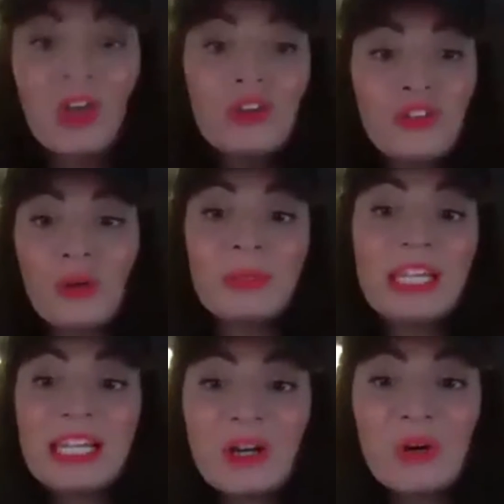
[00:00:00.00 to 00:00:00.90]
So
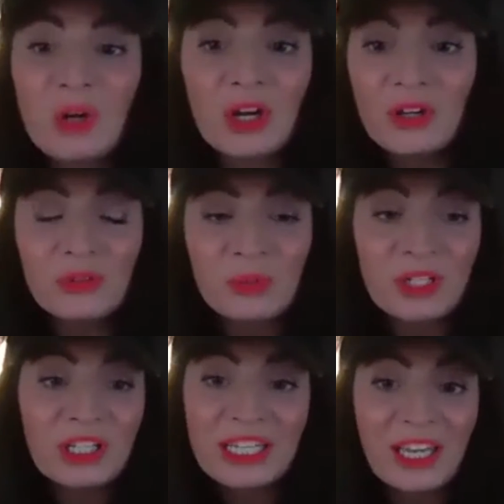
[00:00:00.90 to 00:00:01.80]
many little girls were
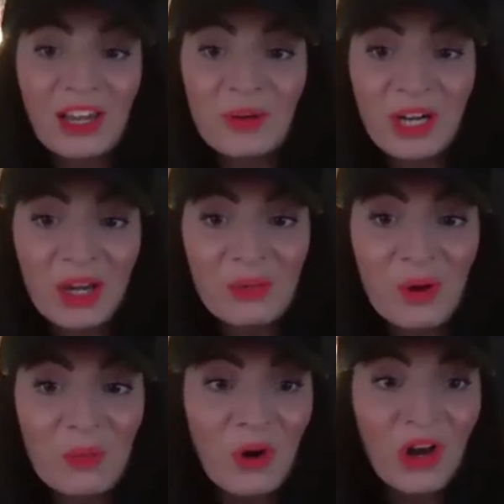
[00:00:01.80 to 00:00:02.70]
looking, going, I
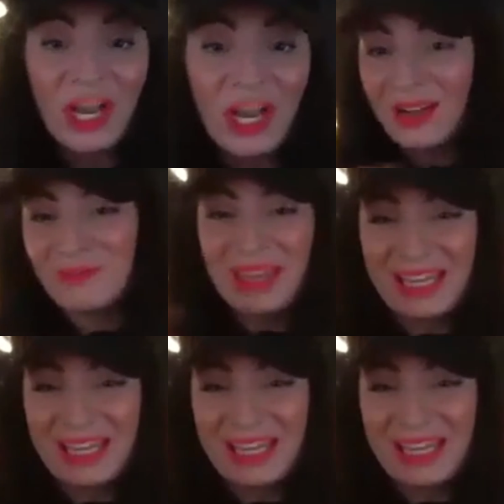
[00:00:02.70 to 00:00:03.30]
want one. I made